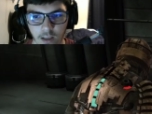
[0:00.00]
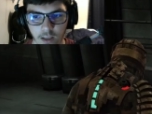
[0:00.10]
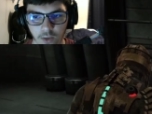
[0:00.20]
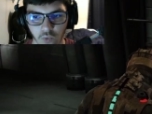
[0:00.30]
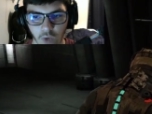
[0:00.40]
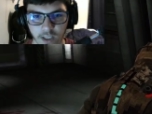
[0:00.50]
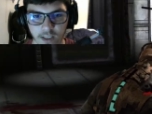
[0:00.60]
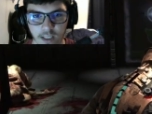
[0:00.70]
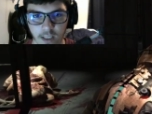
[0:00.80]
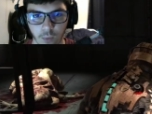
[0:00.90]
That's right,
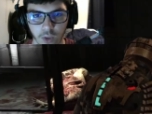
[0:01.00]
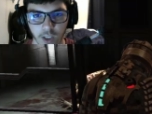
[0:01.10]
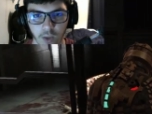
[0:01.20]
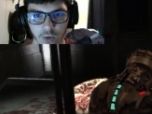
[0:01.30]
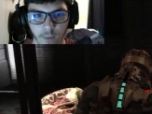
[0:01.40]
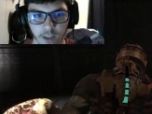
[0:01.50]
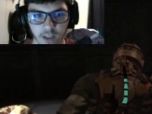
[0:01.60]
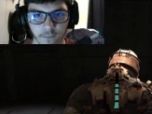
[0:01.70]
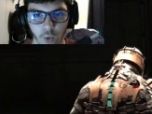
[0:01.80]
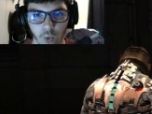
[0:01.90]
Stink Boy. They gonna come out the
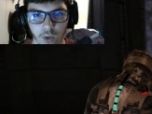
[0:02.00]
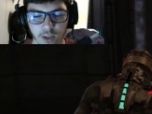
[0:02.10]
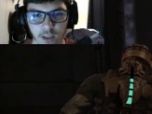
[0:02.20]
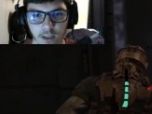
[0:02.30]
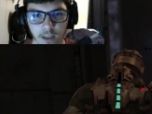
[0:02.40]
floors.